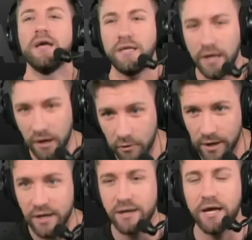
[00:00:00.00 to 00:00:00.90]
year
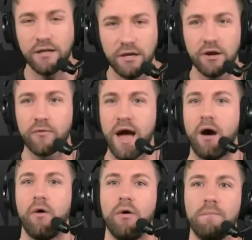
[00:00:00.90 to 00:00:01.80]
in and year
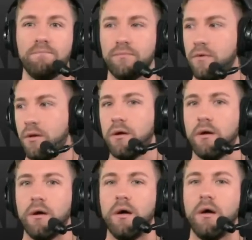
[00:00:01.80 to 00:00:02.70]
out,
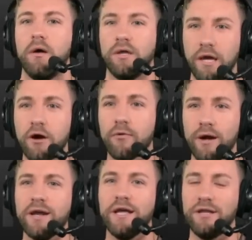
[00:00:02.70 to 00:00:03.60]
year
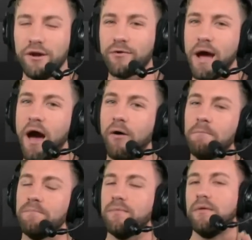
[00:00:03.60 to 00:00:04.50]
in and year out,
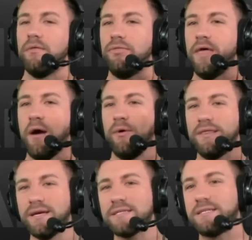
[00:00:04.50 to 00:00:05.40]
that when
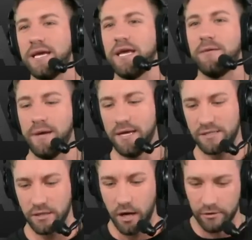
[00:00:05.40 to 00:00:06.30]
this team is
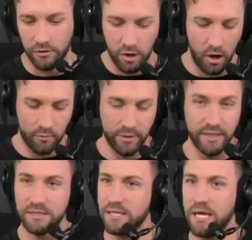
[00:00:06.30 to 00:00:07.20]
an underdog, when
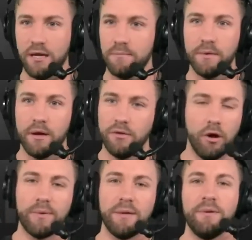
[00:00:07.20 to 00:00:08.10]
this team,
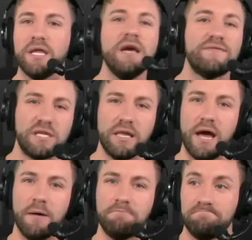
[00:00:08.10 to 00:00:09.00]
nobody believes in
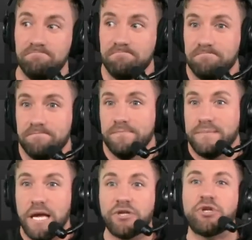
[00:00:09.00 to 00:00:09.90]
them,
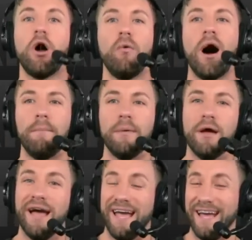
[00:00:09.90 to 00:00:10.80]
they show up.
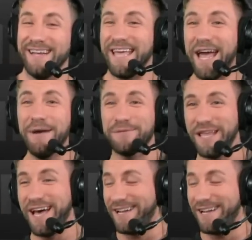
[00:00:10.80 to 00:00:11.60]
And games that